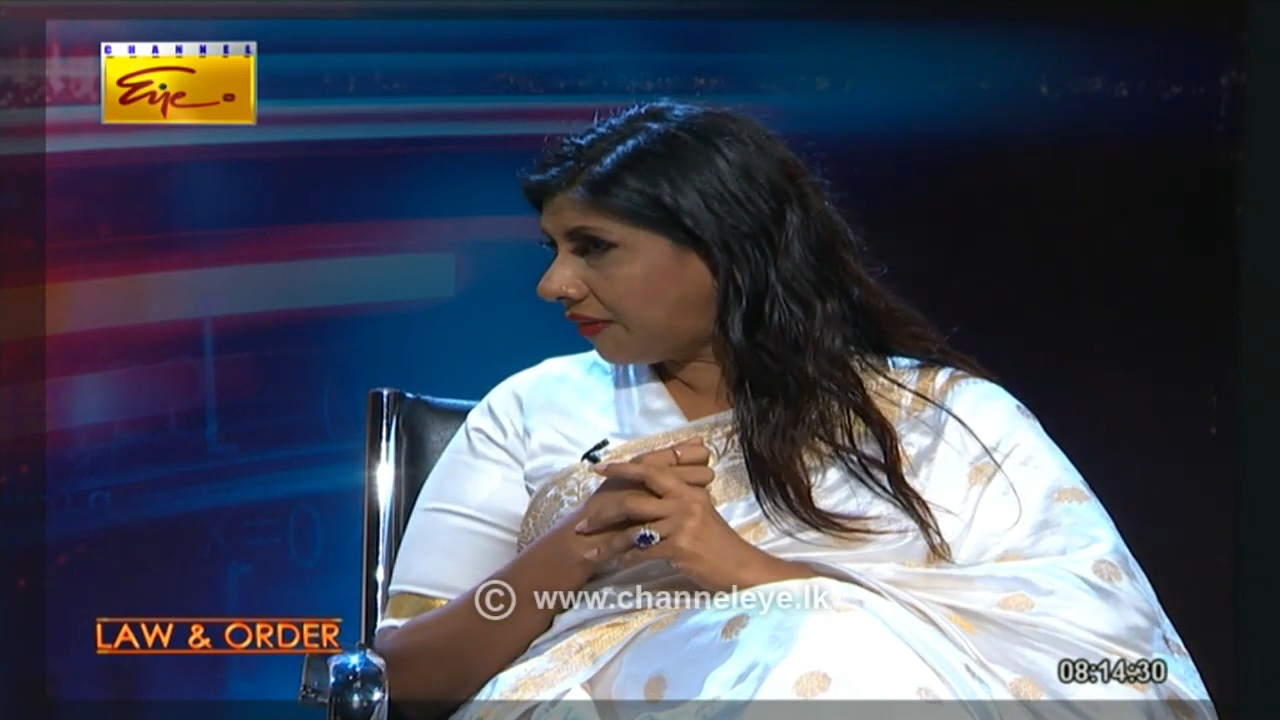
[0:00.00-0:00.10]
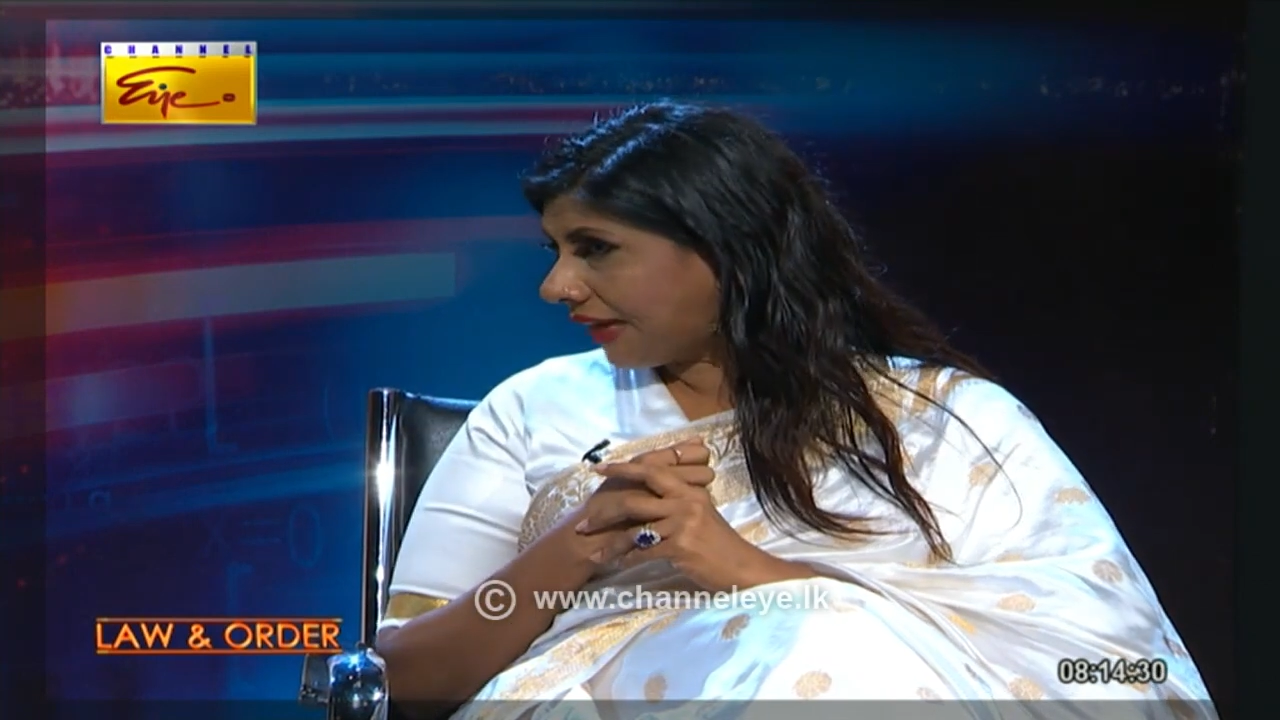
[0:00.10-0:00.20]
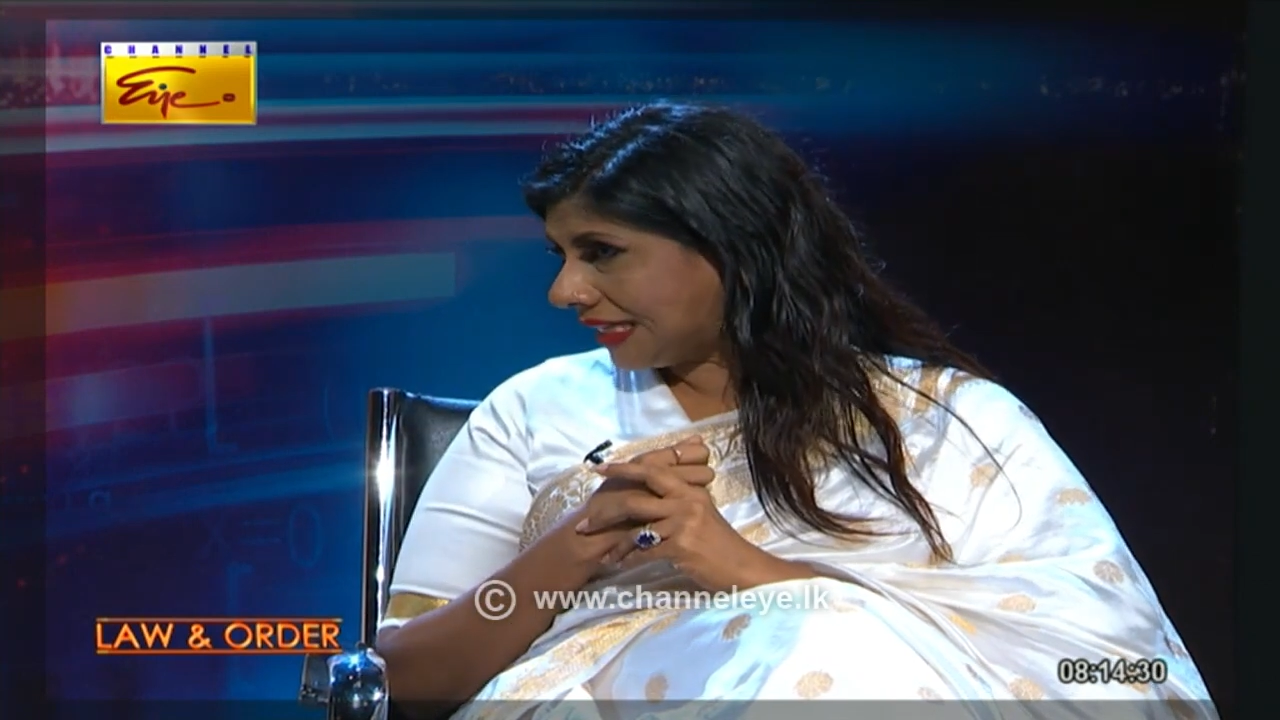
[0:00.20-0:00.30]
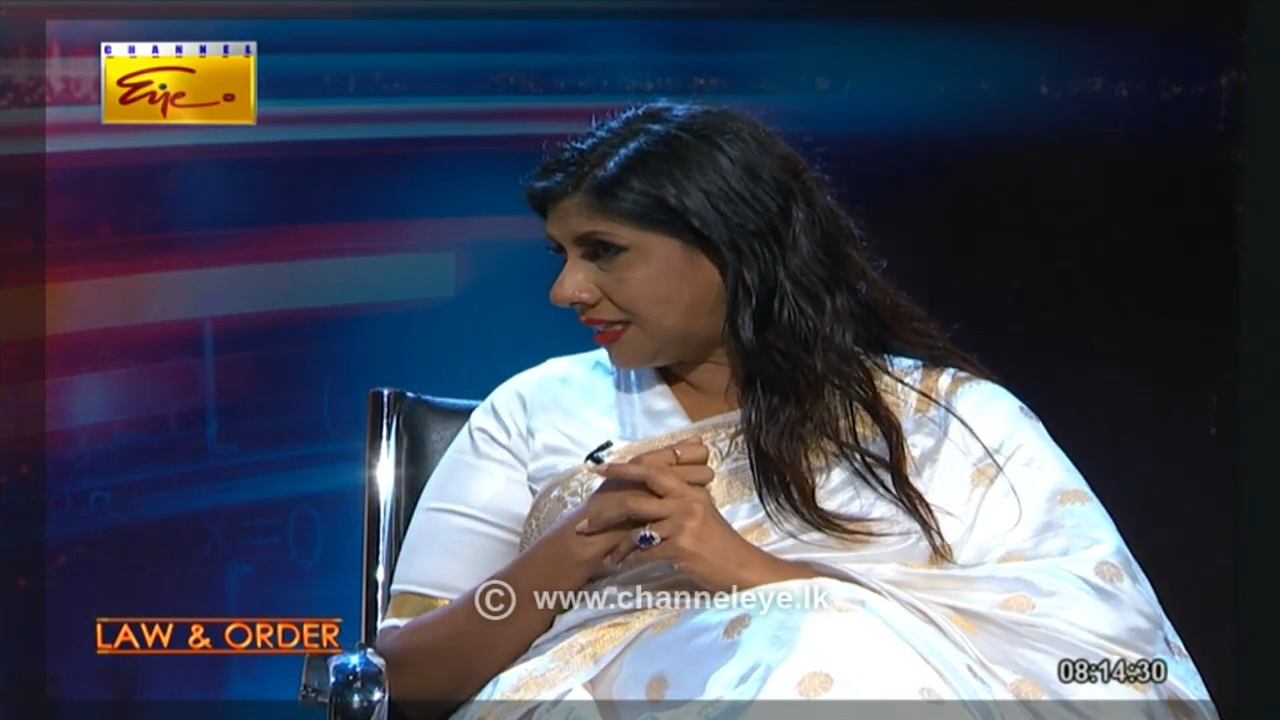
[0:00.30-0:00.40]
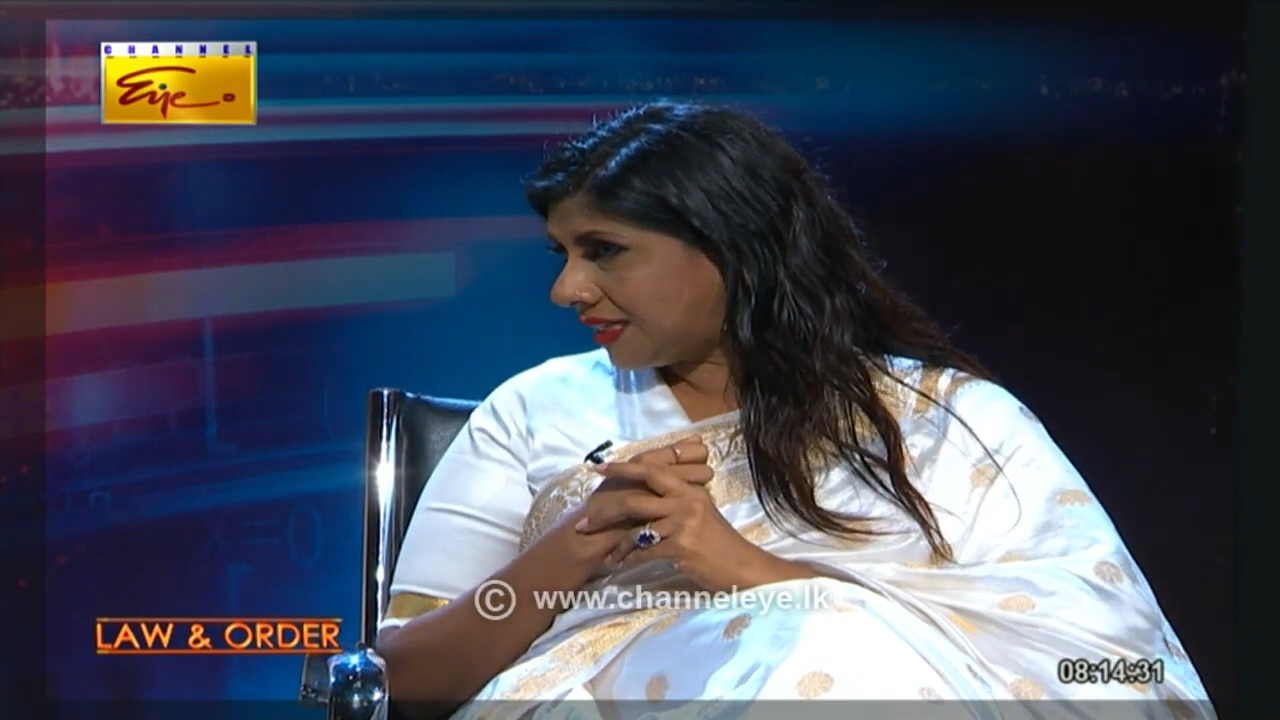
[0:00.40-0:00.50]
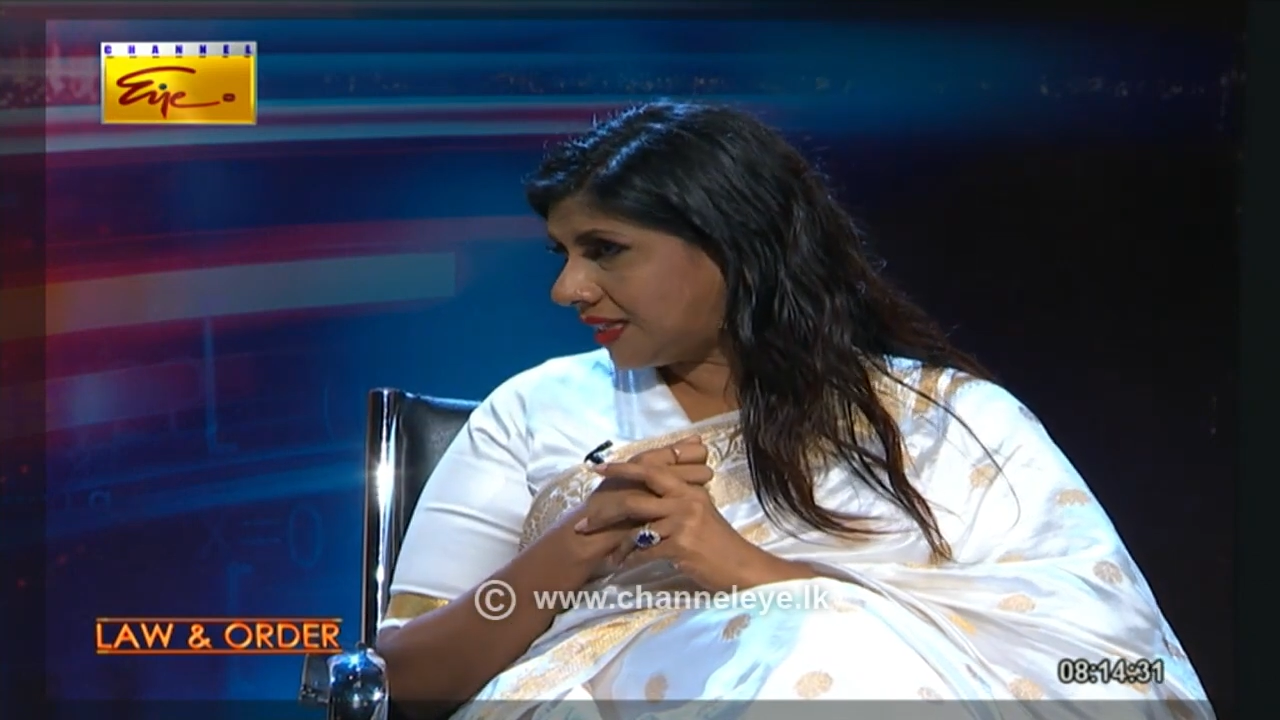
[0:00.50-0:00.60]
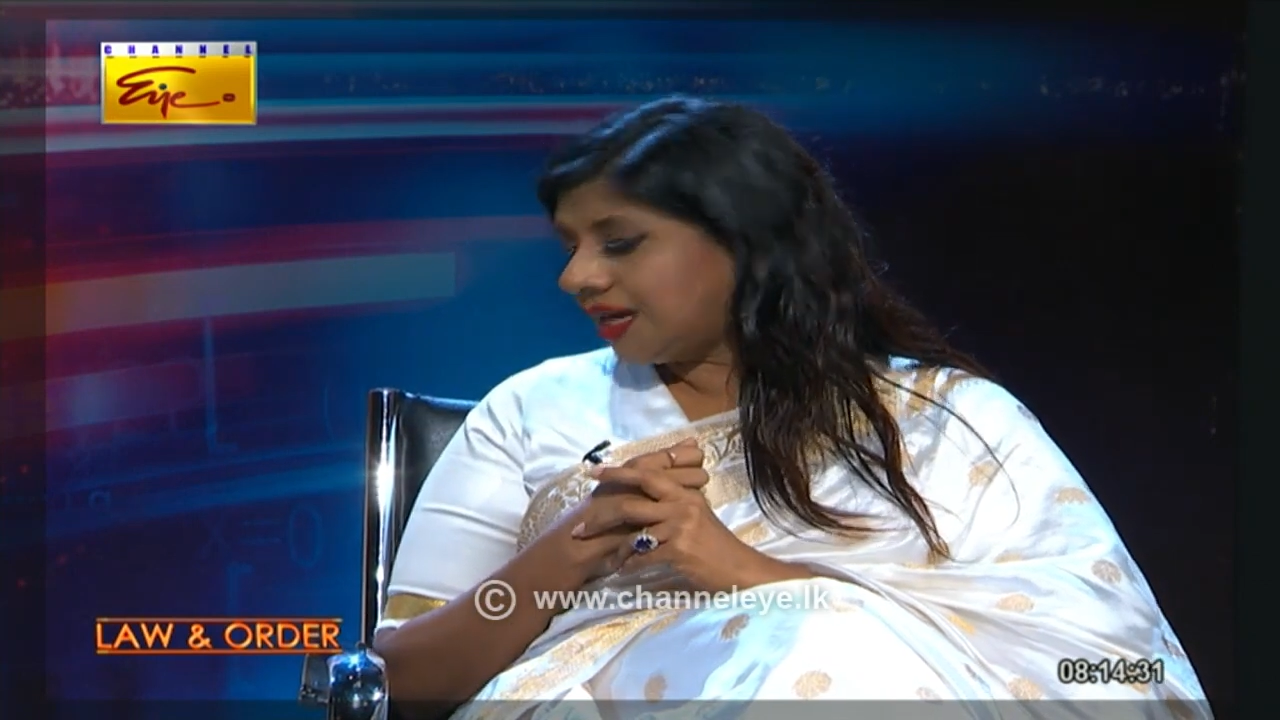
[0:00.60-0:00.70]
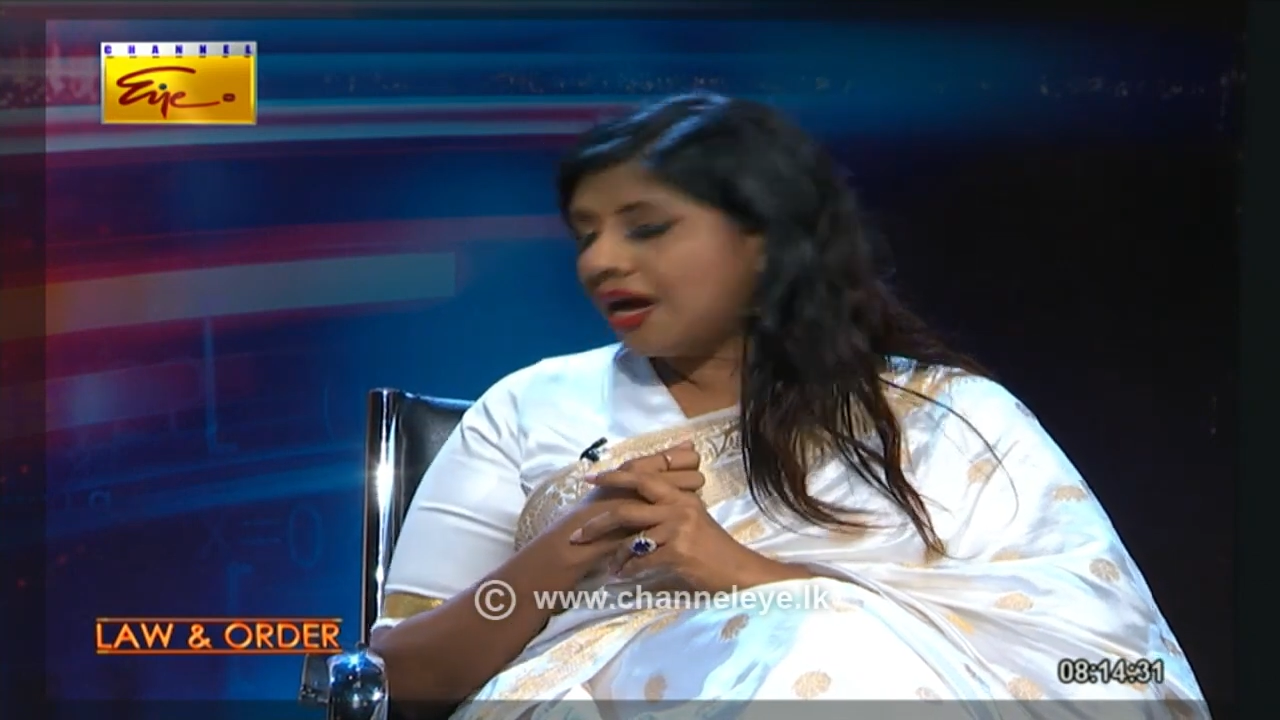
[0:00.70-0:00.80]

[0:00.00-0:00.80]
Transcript: test.